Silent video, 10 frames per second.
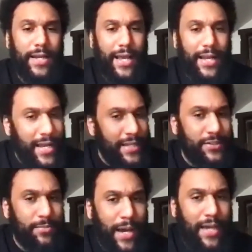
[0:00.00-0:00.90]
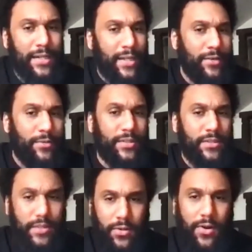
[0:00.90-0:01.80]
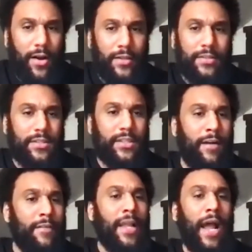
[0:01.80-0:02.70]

I conjure body language and don't call it the South.